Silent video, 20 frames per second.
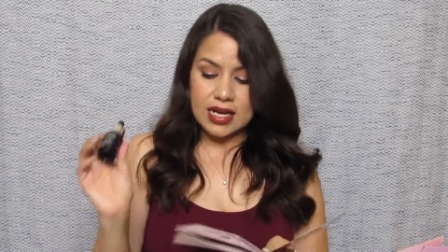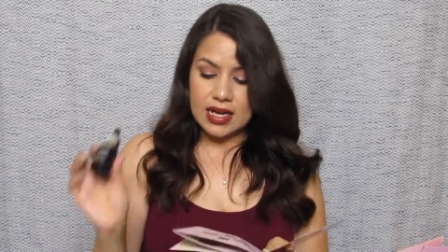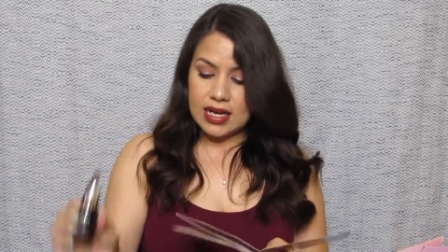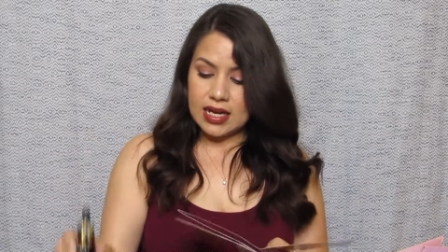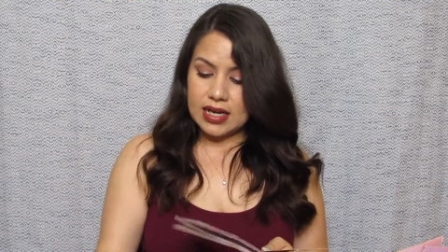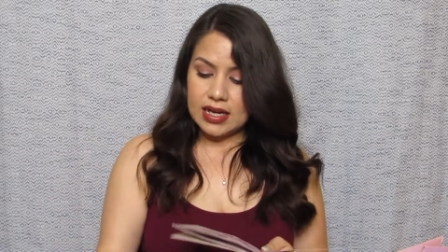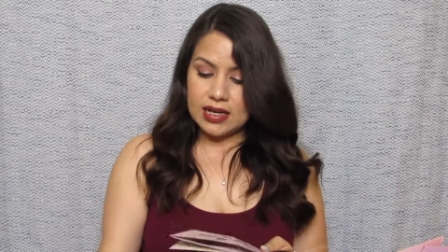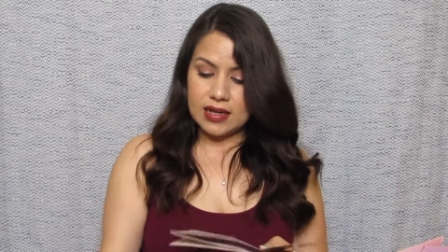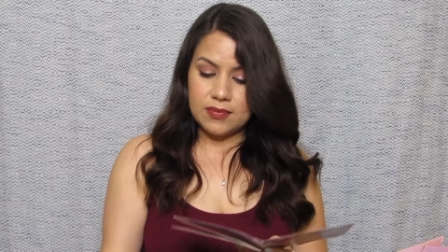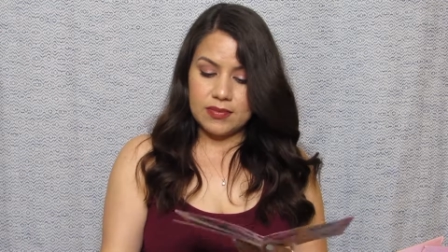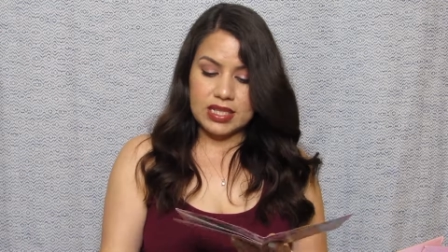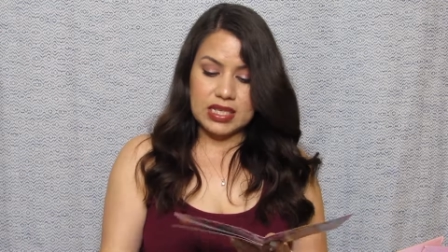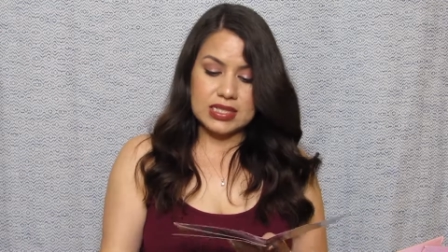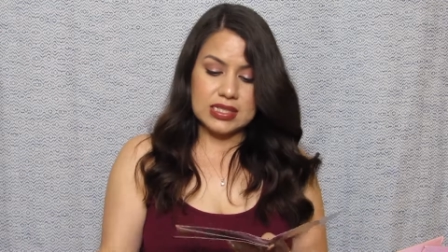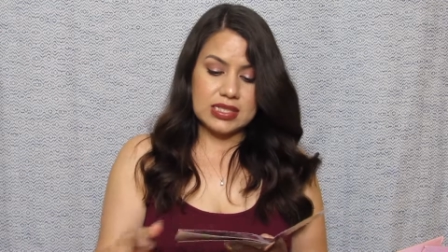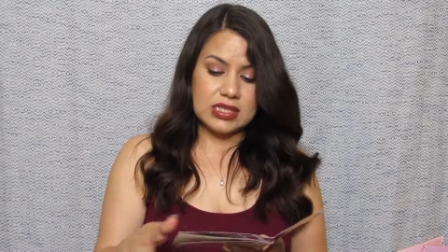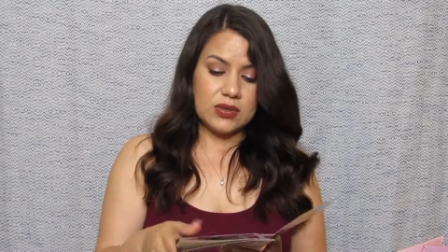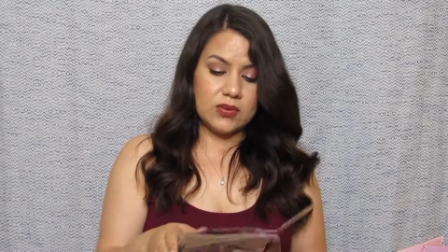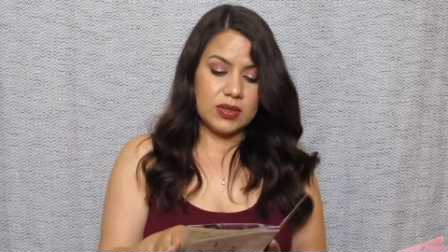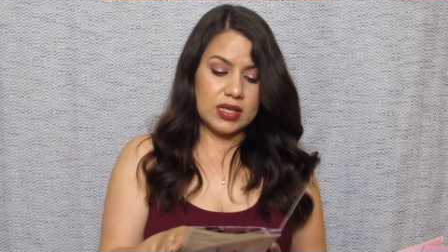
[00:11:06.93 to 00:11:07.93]
Um,
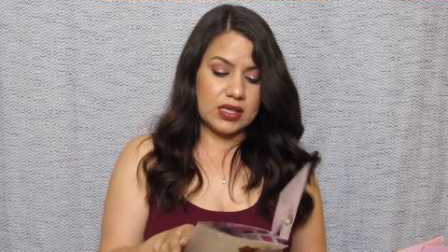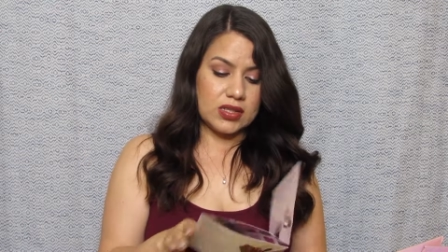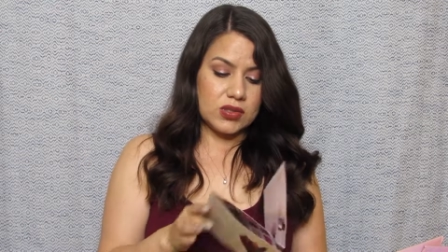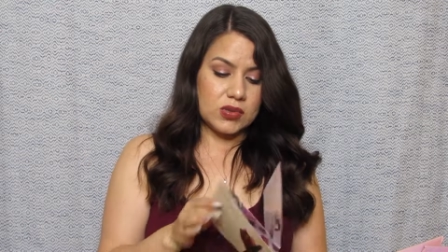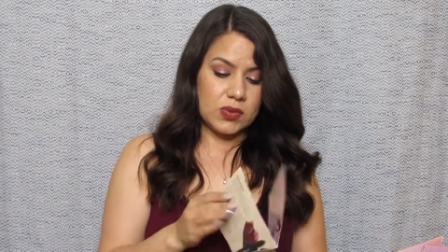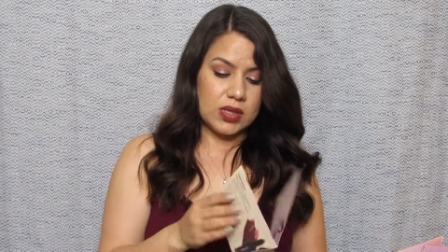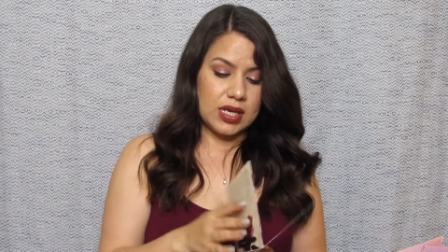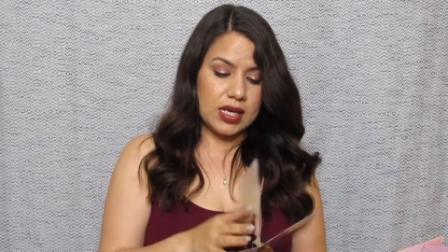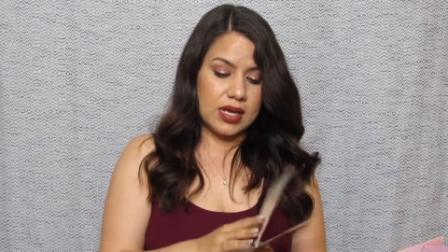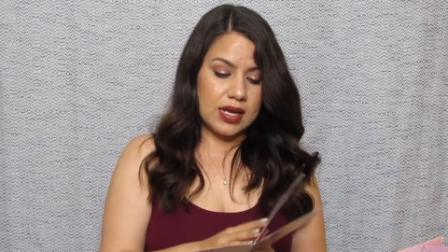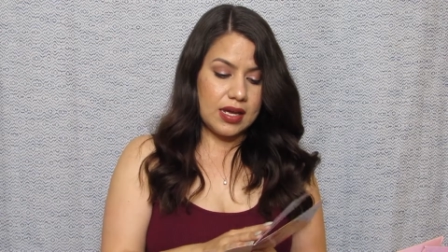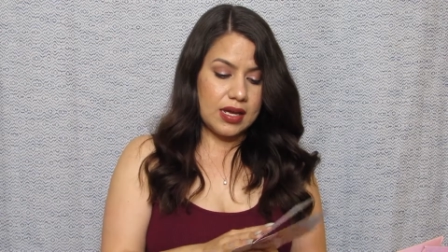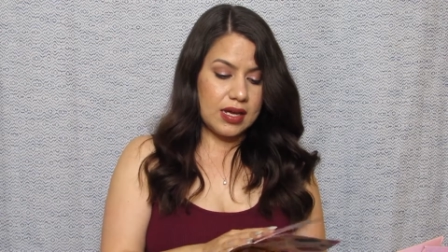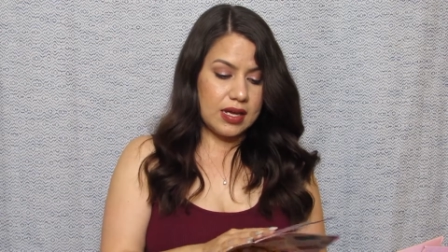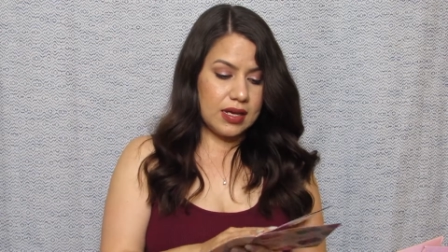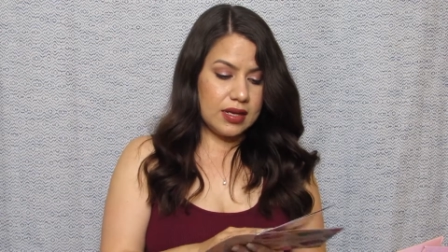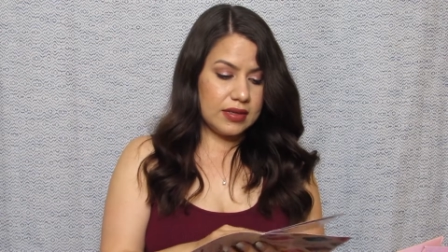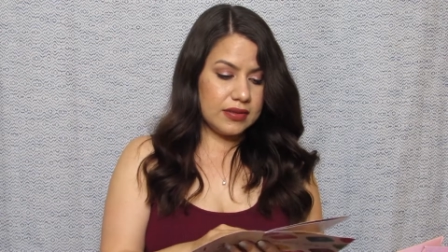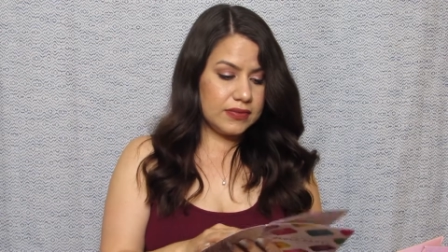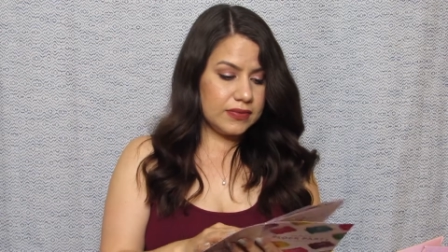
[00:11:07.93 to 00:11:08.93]
let's see what else we
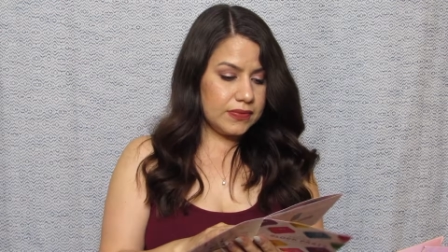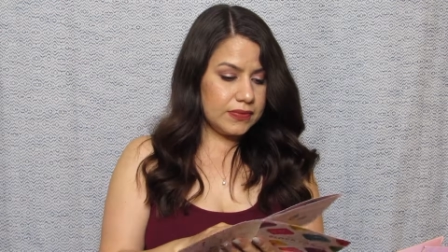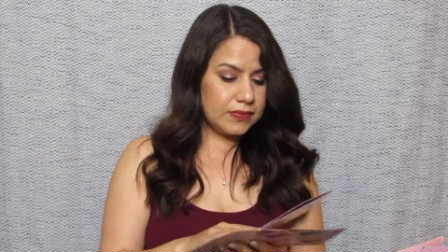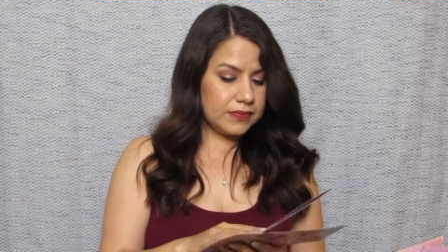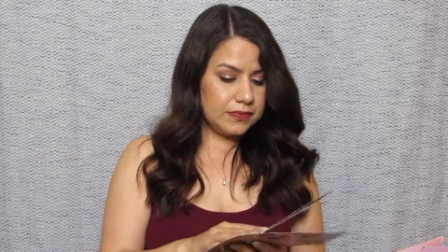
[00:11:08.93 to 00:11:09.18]
have.